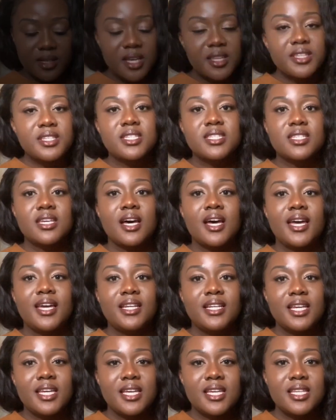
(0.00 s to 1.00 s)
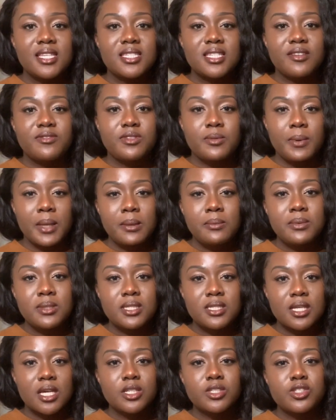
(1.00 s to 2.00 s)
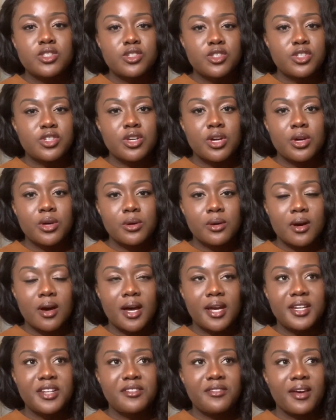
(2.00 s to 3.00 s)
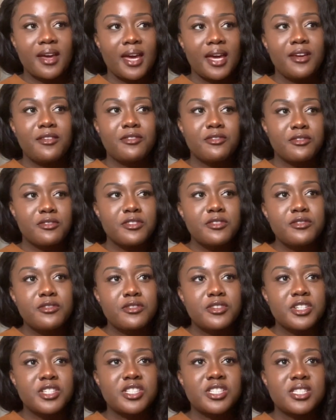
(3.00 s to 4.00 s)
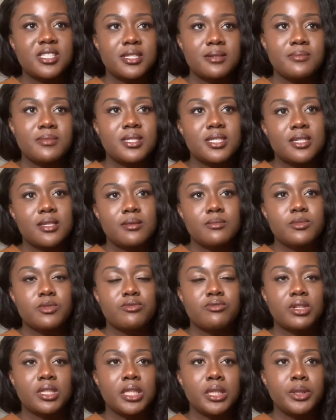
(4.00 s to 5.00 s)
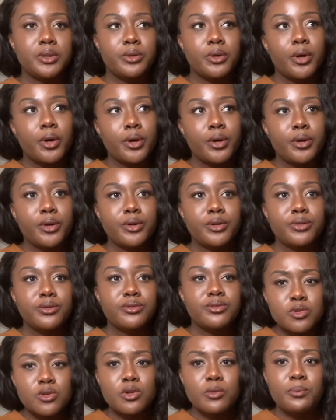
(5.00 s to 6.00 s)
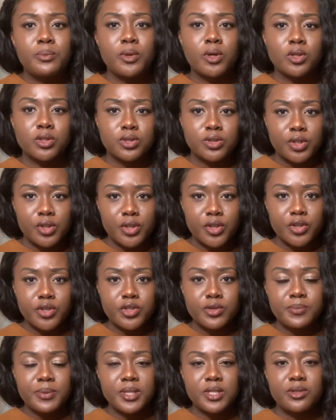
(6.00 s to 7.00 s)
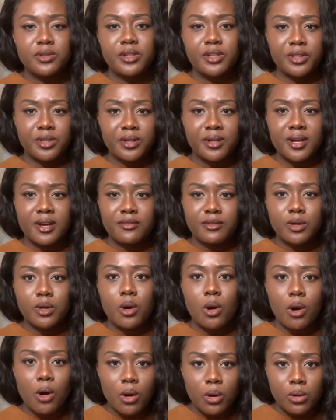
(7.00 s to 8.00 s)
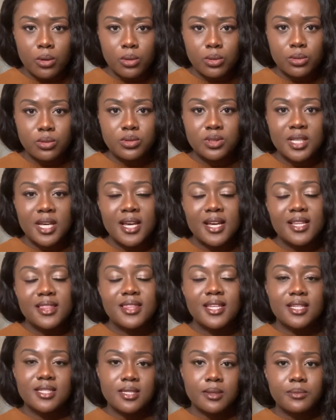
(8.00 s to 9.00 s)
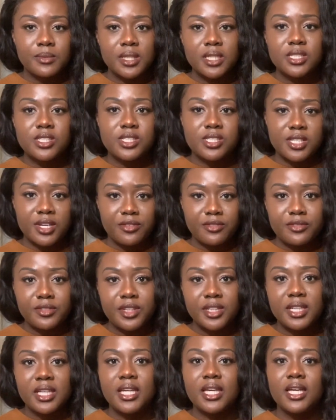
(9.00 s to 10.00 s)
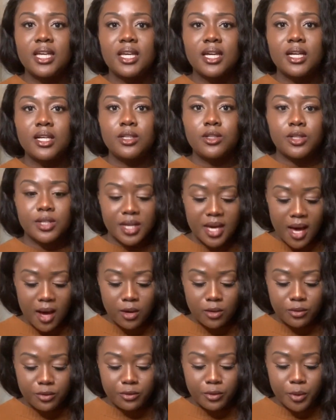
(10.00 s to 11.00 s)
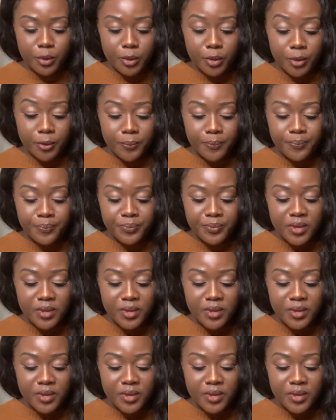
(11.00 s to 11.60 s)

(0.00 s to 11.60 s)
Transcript: Another sign is if the baby starts to show kind of hay feverish symptoms, runny nose or a blocked nose, but you know they don't have a cold. That's something to definitely look out for.